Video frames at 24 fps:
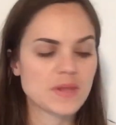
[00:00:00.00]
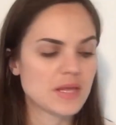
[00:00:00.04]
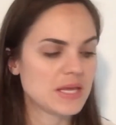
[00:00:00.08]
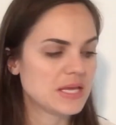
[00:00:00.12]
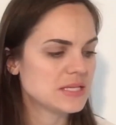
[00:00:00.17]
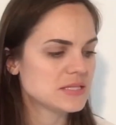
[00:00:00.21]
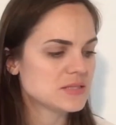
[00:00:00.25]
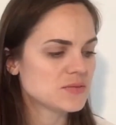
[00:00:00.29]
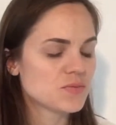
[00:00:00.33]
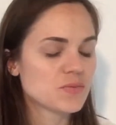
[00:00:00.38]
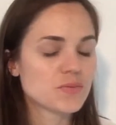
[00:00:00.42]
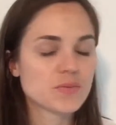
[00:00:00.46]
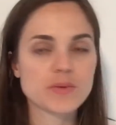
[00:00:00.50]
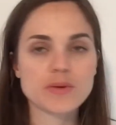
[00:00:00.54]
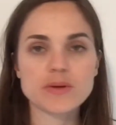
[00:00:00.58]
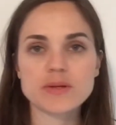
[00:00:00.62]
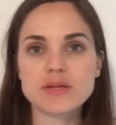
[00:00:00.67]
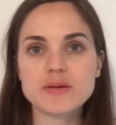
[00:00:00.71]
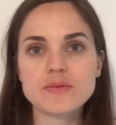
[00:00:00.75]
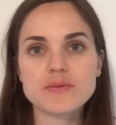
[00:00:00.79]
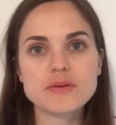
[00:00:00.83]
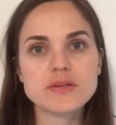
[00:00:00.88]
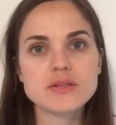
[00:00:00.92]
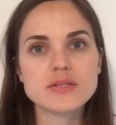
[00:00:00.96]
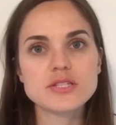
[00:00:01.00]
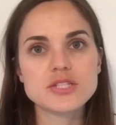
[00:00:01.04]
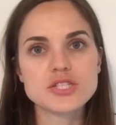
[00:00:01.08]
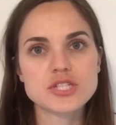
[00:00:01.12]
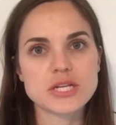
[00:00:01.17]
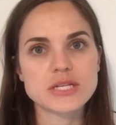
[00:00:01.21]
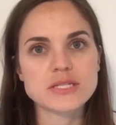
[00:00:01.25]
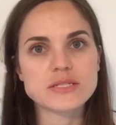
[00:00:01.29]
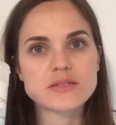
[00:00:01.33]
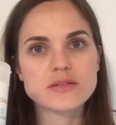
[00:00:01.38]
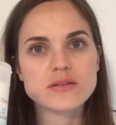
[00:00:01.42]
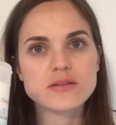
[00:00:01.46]
It's really
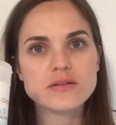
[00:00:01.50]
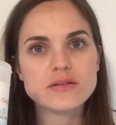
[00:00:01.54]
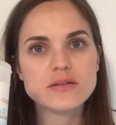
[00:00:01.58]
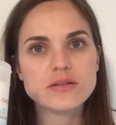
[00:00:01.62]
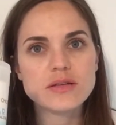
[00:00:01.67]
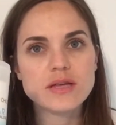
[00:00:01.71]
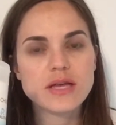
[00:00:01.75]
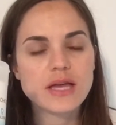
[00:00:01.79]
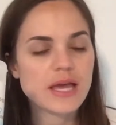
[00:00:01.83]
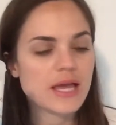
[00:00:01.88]
gentle